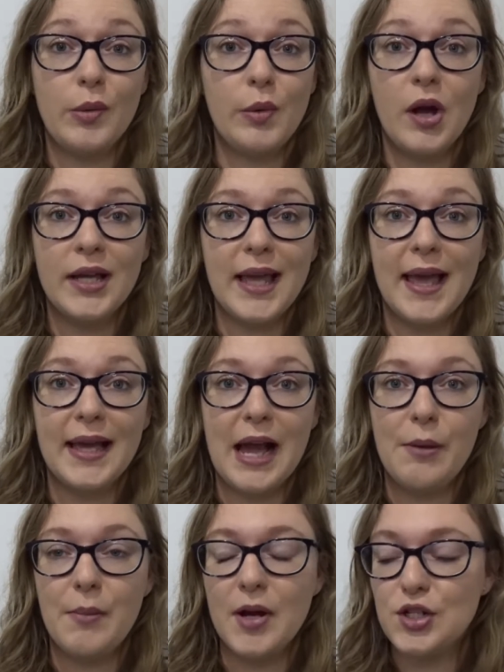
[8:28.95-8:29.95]
we weren't getting
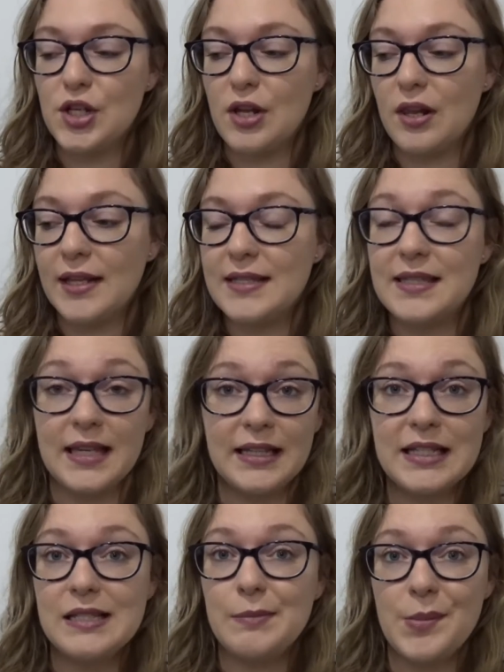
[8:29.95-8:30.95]
out much, so like seeing
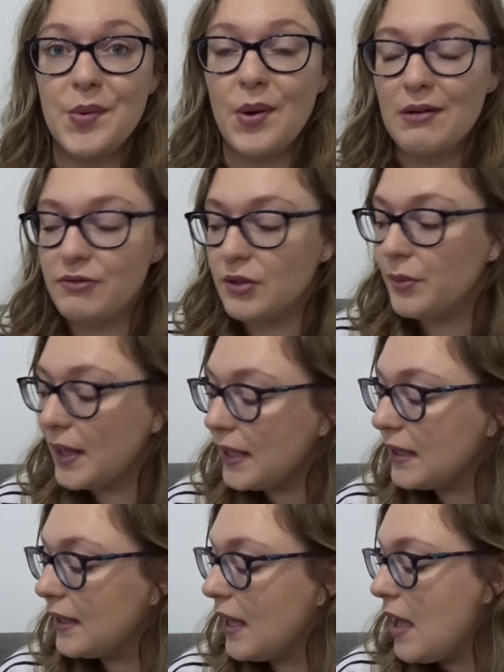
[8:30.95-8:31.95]
these people every
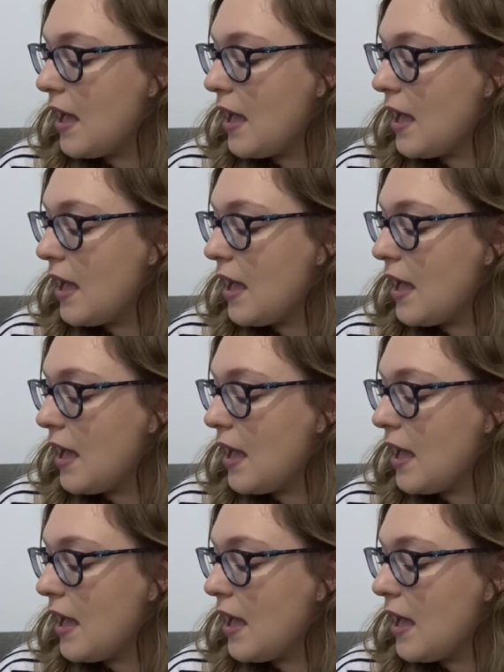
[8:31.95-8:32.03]
week.